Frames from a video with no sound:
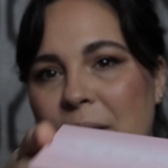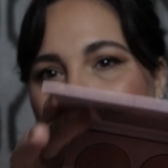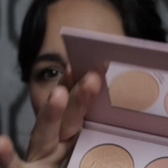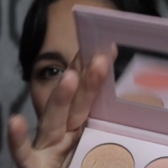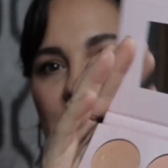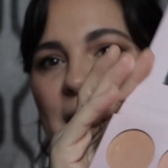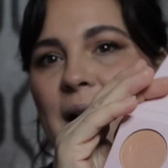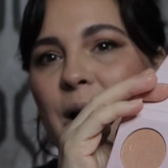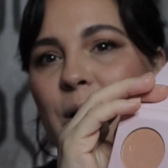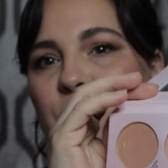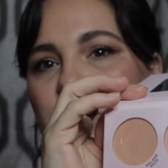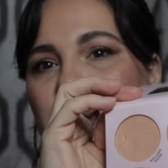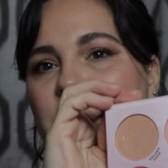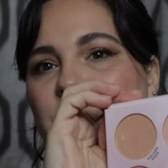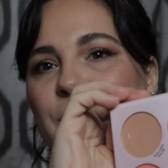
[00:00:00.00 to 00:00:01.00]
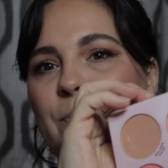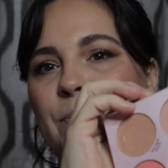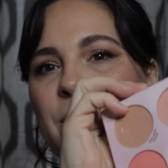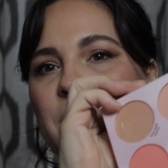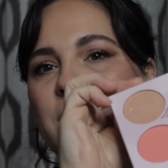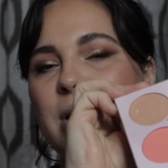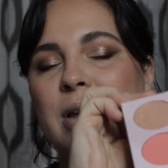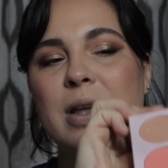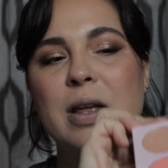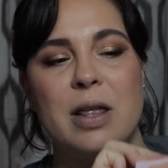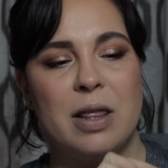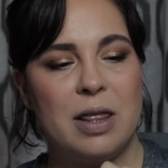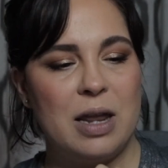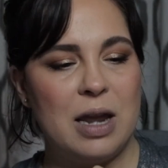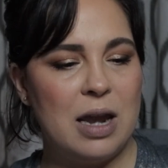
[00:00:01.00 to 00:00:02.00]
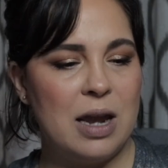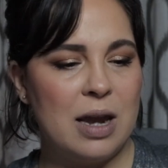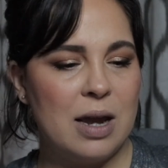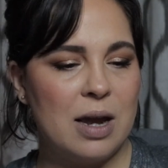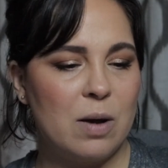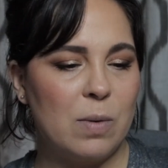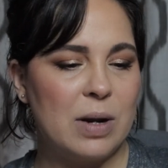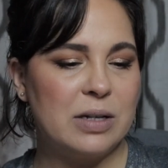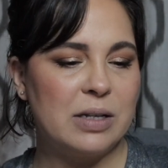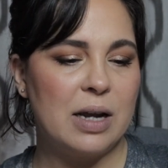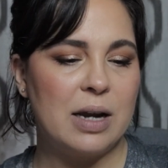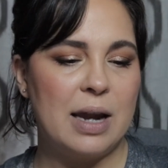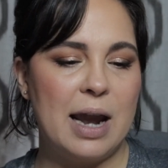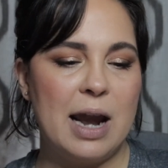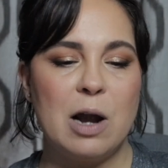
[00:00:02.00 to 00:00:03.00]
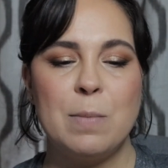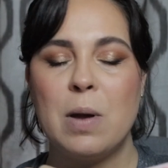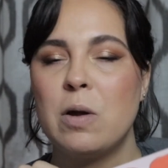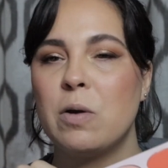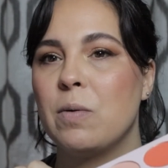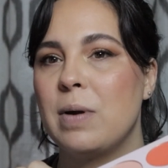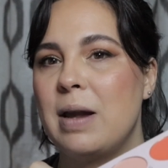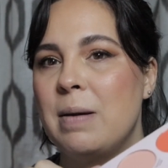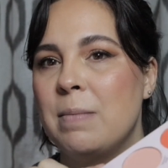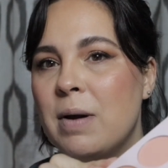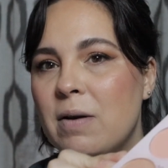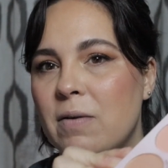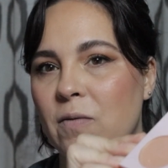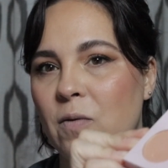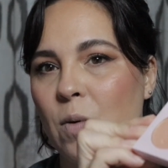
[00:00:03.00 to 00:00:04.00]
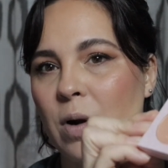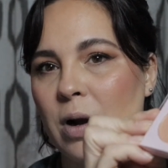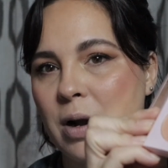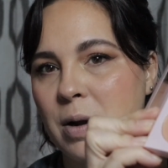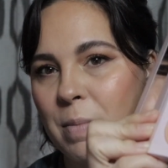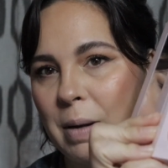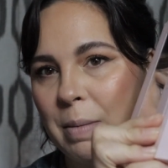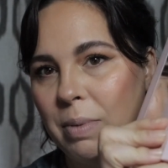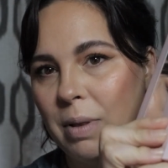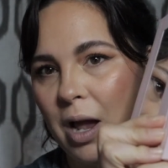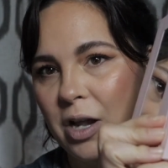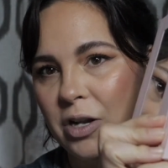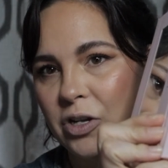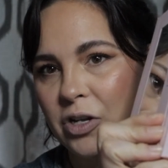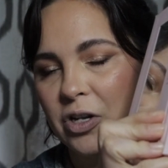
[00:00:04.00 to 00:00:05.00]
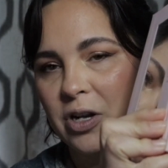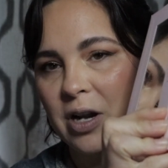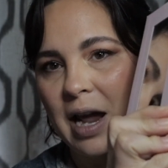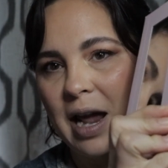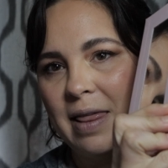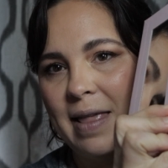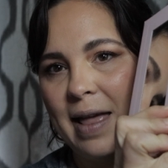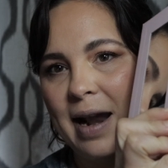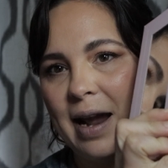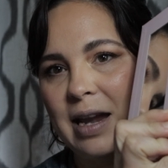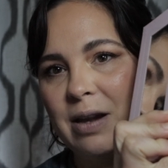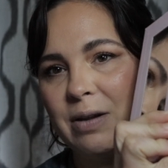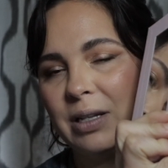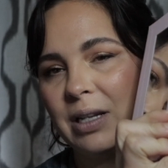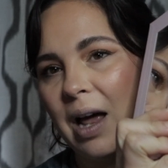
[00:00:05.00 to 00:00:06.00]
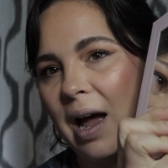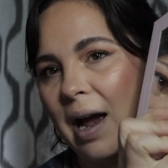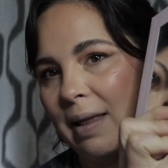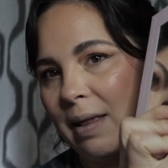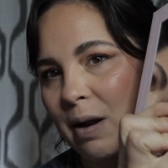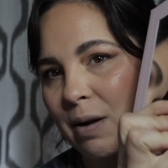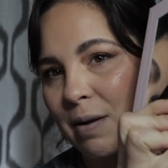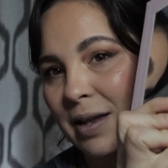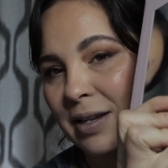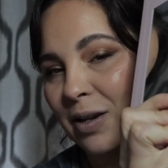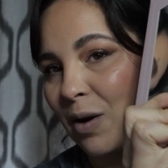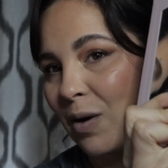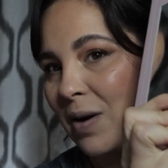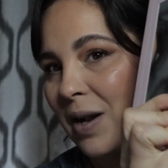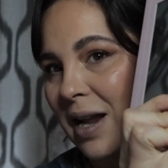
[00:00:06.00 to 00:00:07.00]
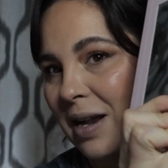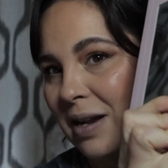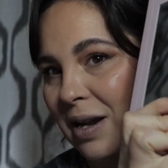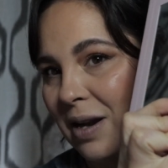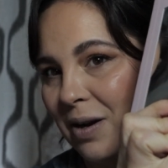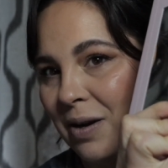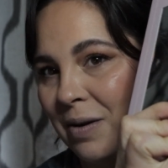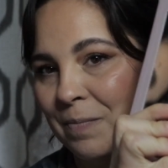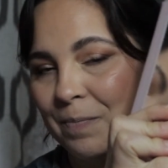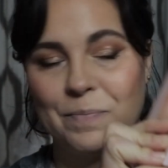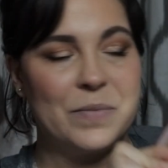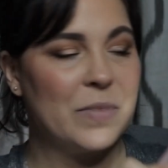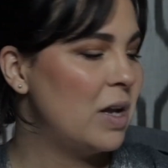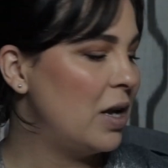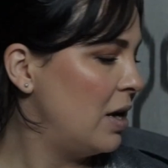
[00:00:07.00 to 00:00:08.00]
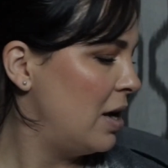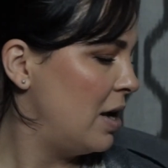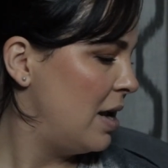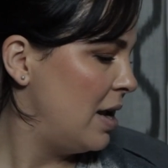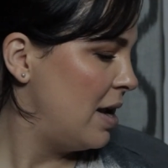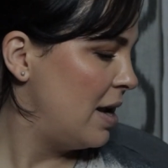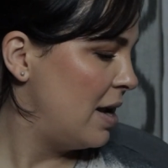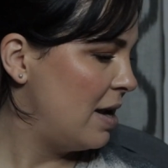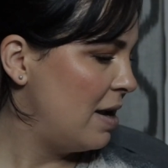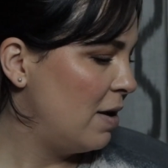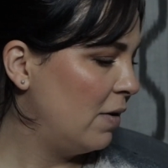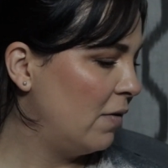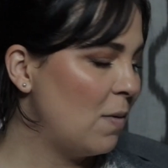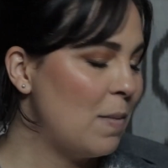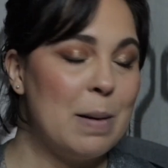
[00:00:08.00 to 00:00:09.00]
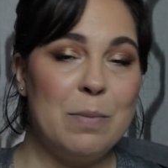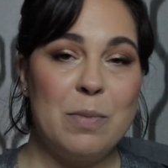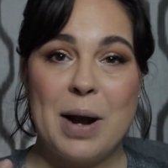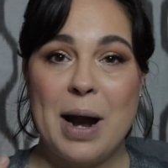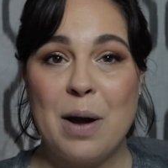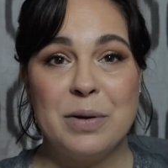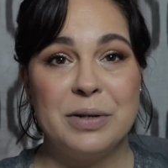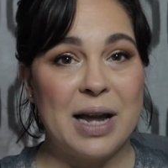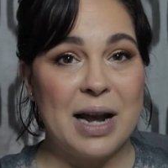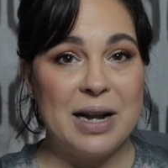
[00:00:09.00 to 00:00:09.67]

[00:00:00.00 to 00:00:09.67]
picked out the, what is it, caramel cream for my blush. And then I used the highlighter that's already in here. For my brows,